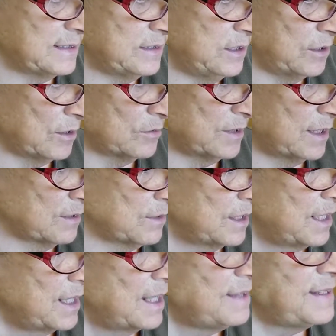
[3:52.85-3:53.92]
you know they're
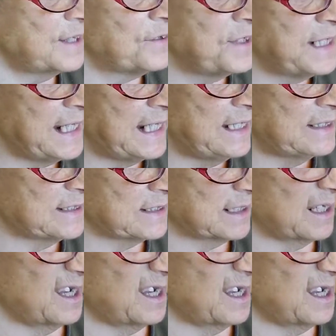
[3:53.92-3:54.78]
they're neat.